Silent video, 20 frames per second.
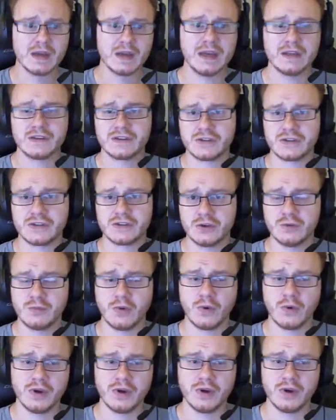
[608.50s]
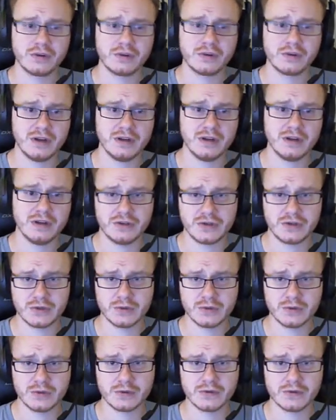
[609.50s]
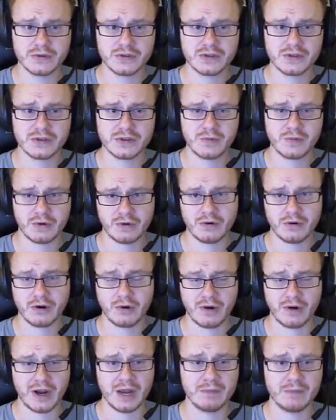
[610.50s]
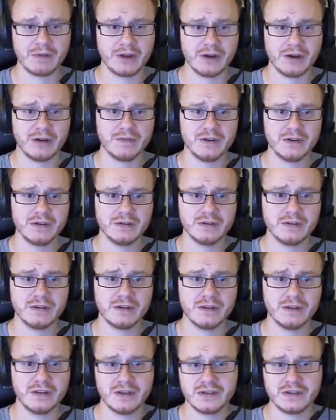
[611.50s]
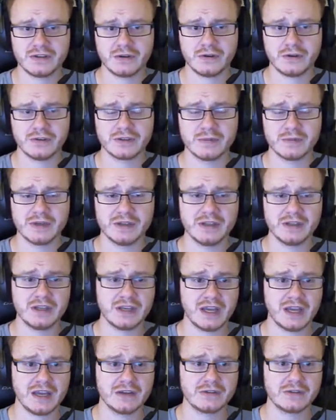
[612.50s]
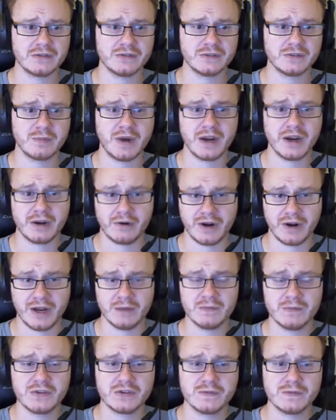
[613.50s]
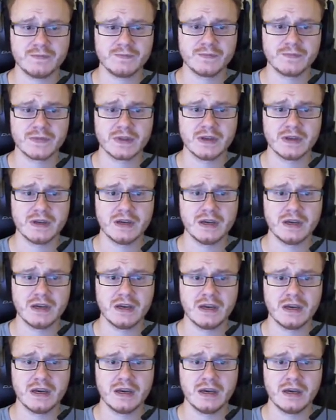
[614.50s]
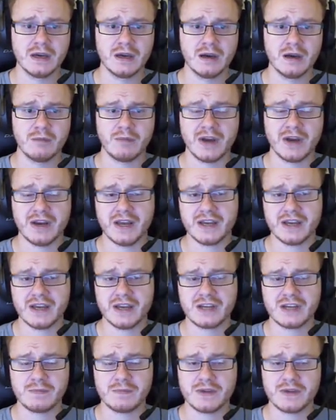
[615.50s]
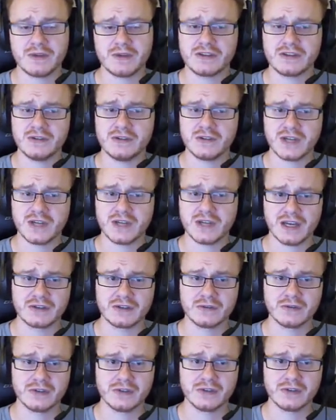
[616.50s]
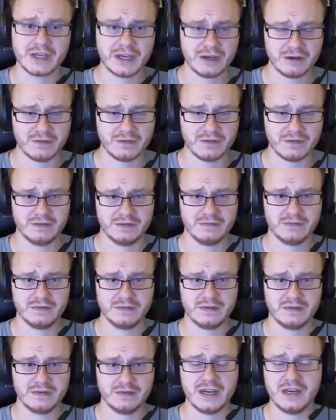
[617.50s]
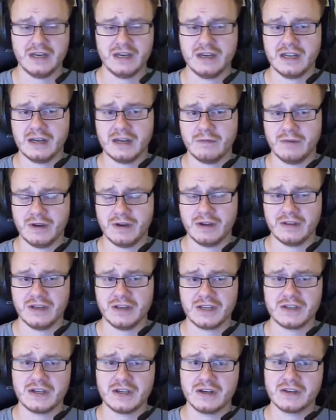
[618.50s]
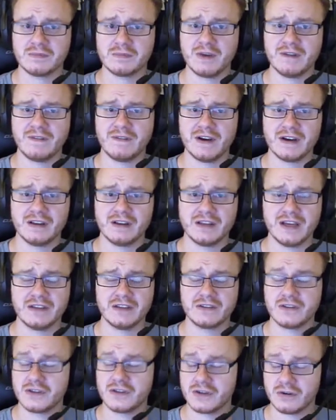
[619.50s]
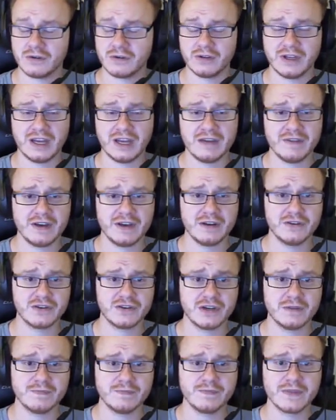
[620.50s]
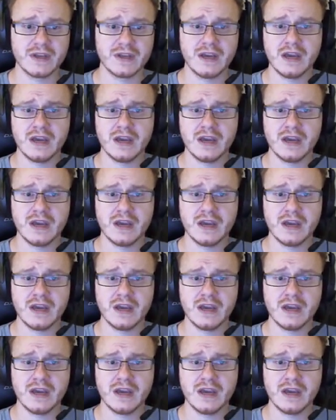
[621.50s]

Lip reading: It's 2.3 joules per gram Kelvin. This ultimately cancels my grams. My next step is to cancel the Kelvin. I need to get rid of this because my final answer should only have energy.